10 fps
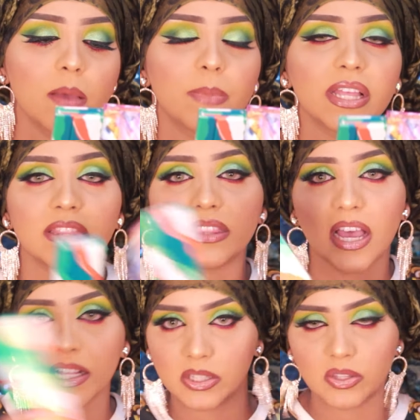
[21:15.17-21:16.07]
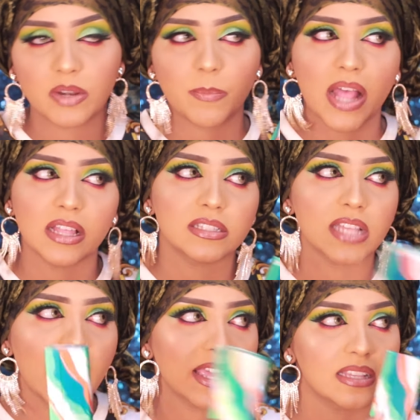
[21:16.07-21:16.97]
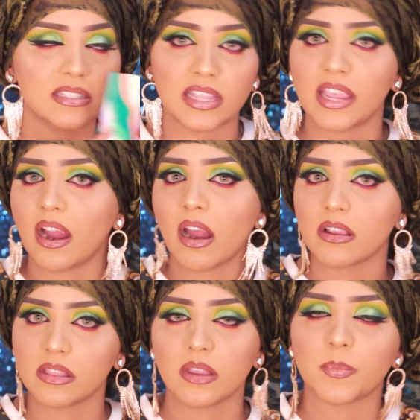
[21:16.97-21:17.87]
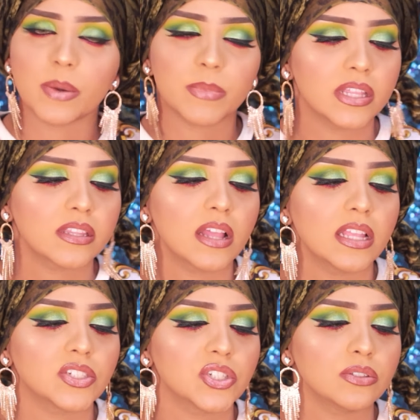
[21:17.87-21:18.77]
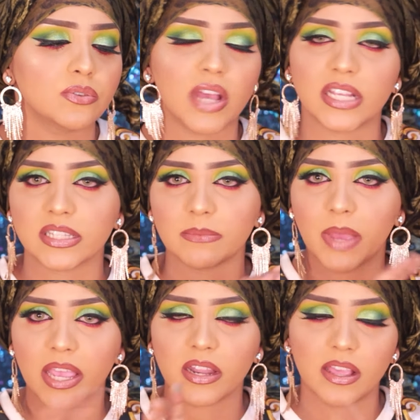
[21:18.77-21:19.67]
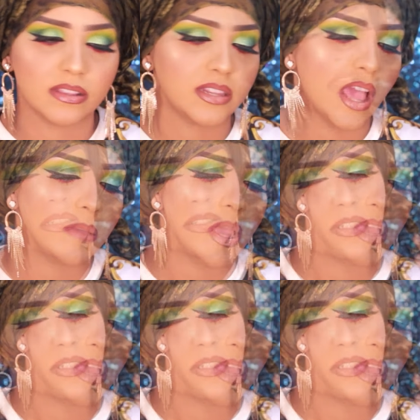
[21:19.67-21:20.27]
But the other three palettes, I guess they are in their permanent collection. You guys can buy it anytime.